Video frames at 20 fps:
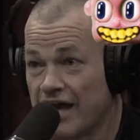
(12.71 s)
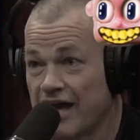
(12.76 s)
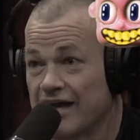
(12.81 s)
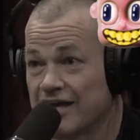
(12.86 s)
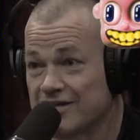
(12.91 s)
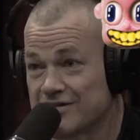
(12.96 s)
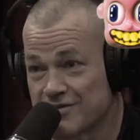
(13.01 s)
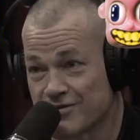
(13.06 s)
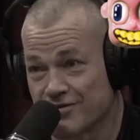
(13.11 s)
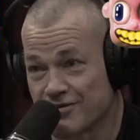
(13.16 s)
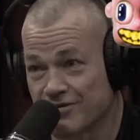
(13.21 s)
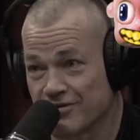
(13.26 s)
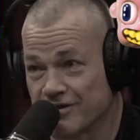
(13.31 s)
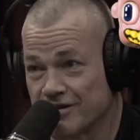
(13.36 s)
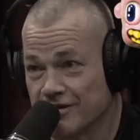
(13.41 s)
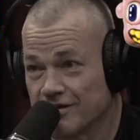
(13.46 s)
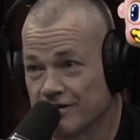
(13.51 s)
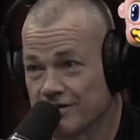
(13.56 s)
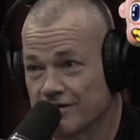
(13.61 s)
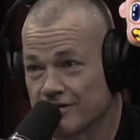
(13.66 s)
A, it's early,
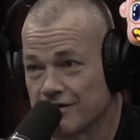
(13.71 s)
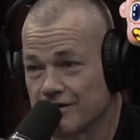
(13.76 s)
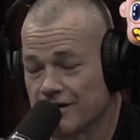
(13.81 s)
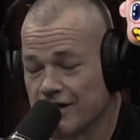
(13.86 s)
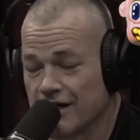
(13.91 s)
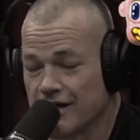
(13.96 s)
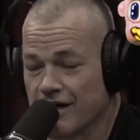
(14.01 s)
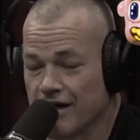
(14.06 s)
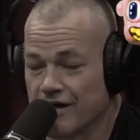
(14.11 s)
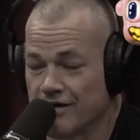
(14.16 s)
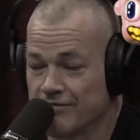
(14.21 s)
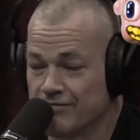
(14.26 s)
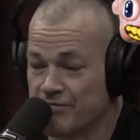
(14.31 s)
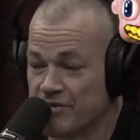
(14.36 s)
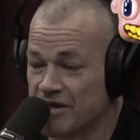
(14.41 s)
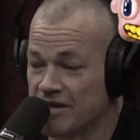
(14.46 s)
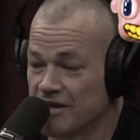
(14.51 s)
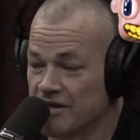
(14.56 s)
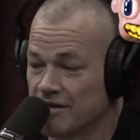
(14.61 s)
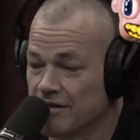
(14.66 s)
yeah. uh, and
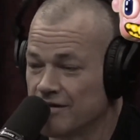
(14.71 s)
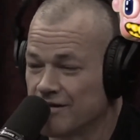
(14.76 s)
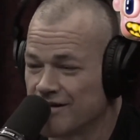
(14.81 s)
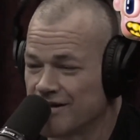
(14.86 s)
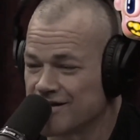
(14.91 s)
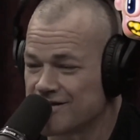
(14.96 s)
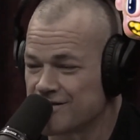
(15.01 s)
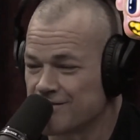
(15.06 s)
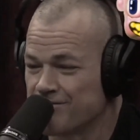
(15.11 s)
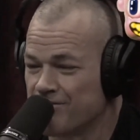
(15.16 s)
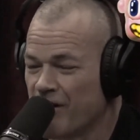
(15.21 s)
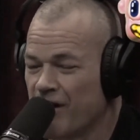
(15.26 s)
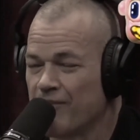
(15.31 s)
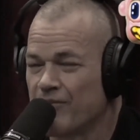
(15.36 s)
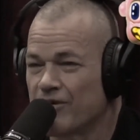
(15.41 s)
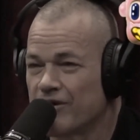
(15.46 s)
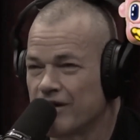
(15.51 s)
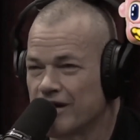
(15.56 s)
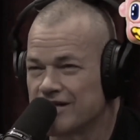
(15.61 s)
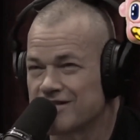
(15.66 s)
B, it's a
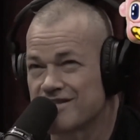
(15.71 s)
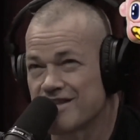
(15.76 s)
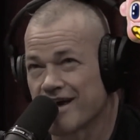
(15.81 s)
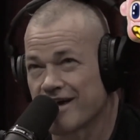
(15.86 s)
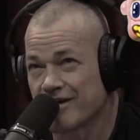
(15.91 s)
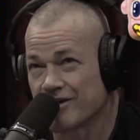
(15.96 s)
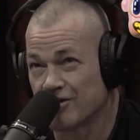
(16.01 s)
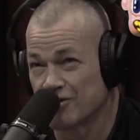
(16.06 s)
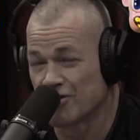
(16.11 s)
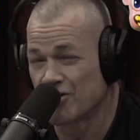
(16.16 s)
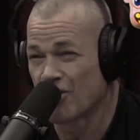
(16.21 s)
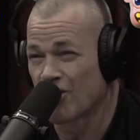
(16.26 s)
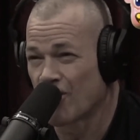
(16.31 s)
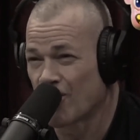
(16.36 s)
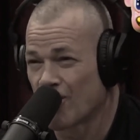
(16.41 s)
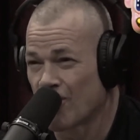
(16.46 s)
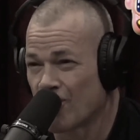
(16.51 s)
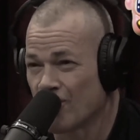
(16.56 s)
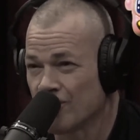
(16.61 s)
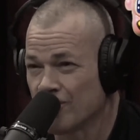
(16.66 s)
bummer. It's not a good
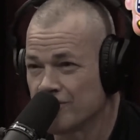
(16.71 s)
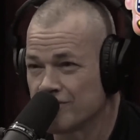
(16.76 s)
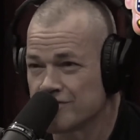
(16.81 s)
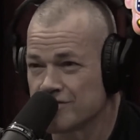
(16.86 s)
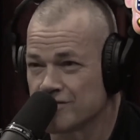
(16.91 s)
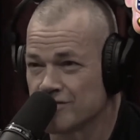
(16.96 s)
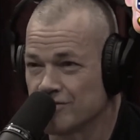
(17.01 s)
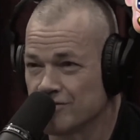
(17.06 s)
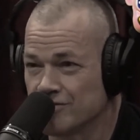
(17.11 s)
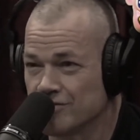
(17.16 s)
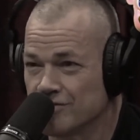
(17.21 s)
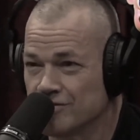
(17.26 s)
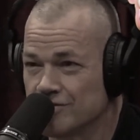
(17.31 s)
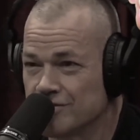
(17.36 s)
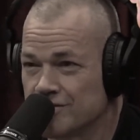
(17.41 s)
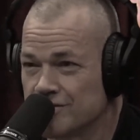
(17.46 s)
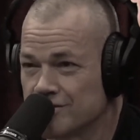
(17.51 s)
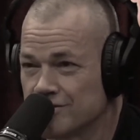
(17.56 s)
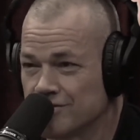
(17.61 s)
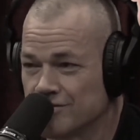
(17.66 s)
call to
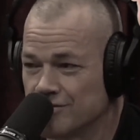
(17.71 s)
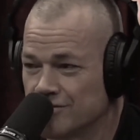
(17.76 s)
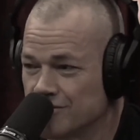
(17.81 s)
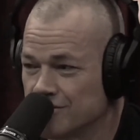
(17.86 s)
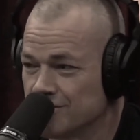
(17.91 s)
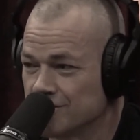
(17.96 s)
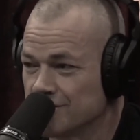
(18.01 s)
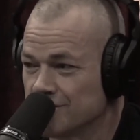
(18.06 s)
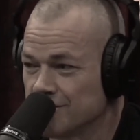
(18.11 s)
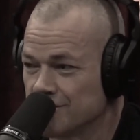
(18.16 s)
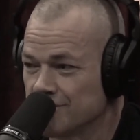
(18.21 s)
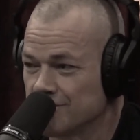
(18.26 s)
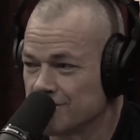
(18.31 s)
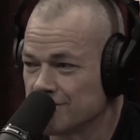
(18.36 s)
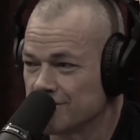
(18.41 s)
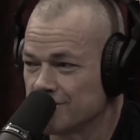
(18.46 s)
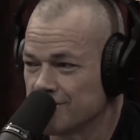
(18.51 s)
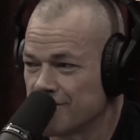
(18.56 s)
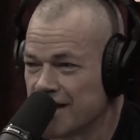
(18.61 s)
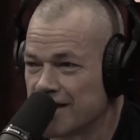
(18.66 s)
to
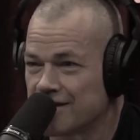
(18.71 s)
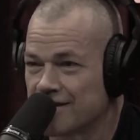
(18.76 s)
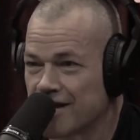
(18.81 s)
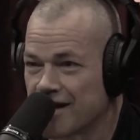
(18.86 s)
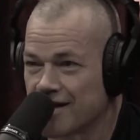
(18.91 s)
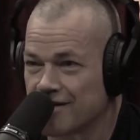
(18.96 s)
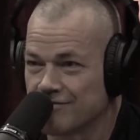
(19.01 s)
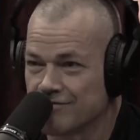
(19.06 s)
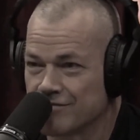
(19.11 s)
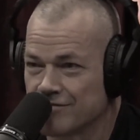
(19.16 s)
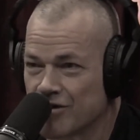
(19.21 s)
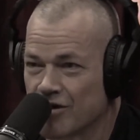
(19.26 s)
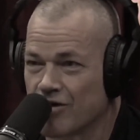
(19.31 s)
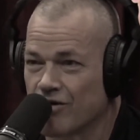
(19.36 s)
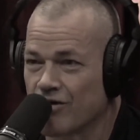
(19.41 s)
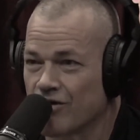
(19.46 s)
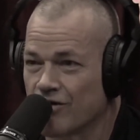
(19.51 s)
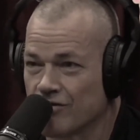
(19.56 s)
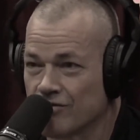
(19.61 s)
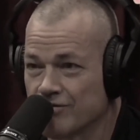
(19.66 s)
make that
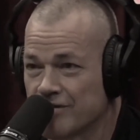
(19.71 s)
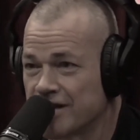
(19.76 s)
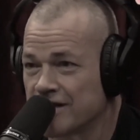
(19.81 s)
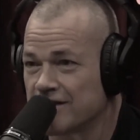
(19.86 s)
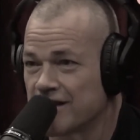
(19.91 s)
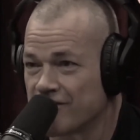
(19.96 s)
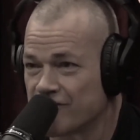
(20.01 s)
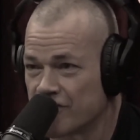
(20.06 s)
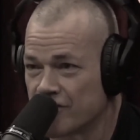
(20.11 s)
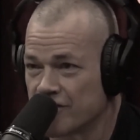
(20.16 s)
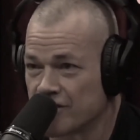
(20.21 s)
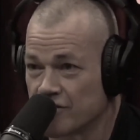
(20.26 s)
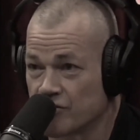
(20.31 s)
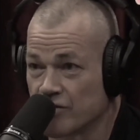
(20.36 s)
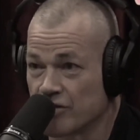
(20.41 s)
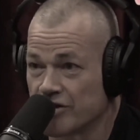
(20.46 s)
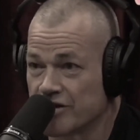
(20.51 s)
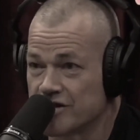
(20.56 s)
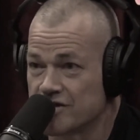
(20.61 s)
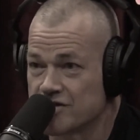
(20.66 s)
call, make that verdict
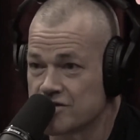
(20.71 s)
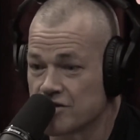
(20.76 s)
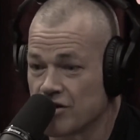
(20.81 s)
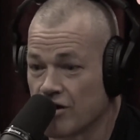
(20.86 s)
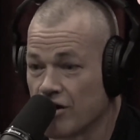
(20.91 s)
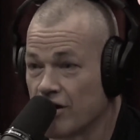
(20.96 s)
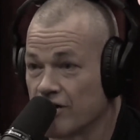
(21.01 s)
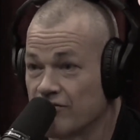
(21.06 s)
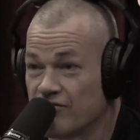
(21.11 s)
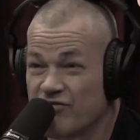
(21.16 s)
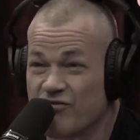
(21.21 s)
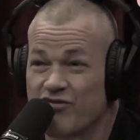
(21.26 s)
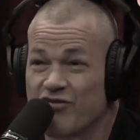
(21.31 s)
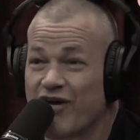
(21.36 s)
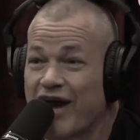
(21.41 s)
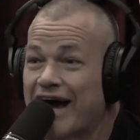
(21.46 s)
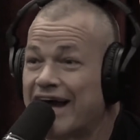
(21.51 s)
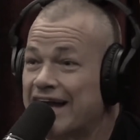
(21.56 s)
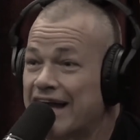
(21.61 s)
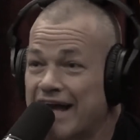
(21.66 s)
release on
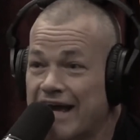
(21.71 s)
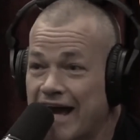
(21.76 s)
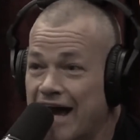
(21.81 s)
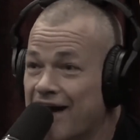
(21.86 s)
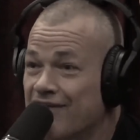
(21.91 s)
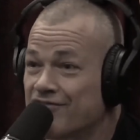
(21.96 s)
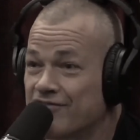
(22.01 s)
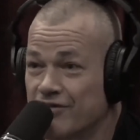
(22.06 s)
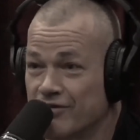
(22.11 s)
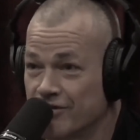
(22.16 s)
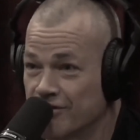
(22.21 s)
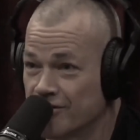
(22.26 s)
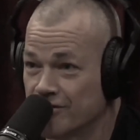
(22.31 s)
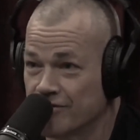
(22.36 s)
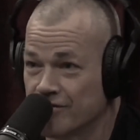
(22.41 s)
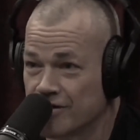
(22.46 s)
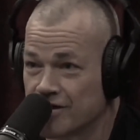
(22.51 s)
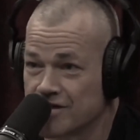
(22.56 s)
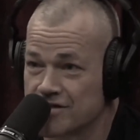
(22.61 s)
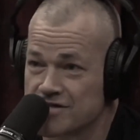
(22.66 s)
Friday
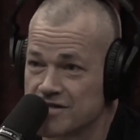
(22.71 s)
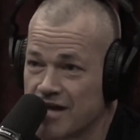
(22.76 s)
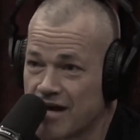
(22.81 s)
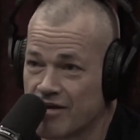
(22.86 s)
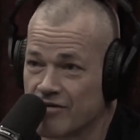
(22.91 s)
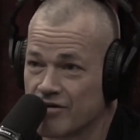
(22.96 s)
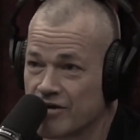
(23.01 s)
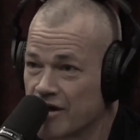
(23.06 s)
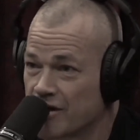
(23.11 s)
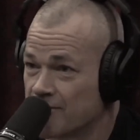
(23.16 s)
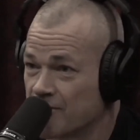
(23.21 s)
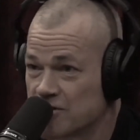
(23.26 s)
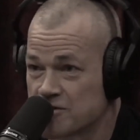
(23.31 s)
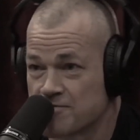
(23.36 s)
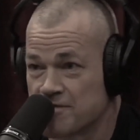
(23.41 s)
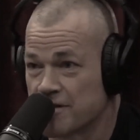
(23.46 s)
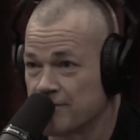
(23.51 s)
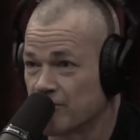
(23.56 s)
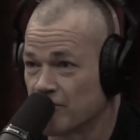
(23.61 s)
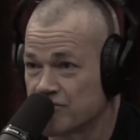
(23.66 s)
afternoon because right. now you got a bunch
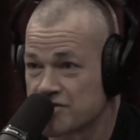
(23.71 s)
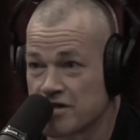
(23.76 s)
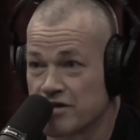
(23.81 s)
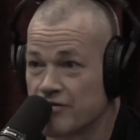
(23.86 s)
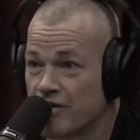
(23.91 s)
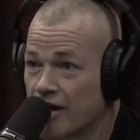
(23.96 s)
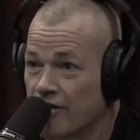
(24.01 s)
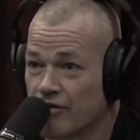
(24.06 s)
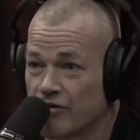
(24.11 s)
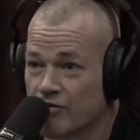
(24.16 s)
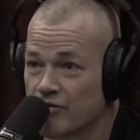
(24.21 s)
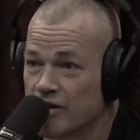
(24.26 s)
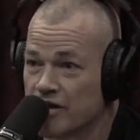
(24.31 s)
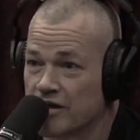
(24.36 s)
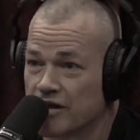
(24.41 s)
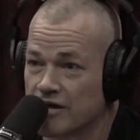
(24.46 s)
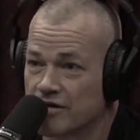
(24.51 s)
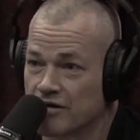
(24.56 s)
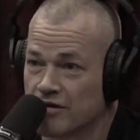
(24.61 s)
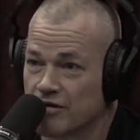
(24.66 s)
of people sitting around on the
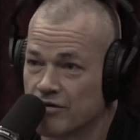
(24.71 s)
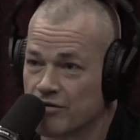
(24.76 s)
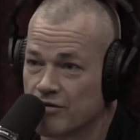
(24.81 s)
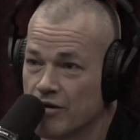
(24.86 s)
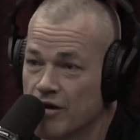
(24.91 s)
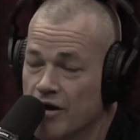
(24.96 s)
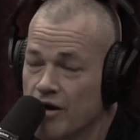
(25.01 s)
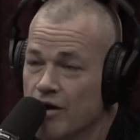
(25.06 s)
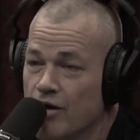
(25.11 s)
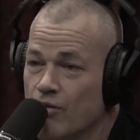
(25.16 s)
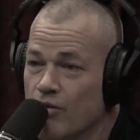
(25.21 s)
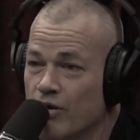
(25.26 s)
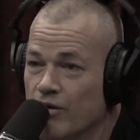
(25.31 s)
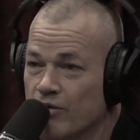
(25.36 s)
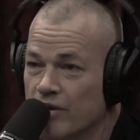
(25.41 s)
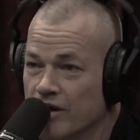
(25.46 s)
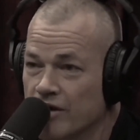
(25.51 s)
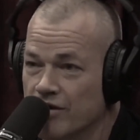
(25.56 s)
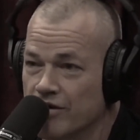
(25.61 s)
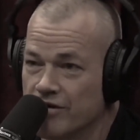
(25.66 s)
weekend going, "What are
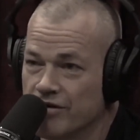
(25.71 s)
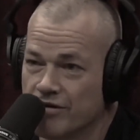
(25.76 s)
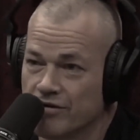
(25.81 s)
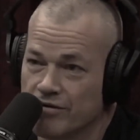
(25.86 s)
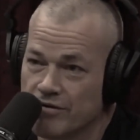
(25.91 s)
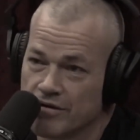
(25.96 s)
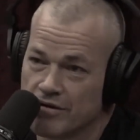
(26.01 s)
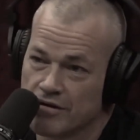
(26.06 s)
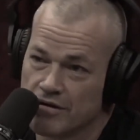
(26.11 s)
we going to do?"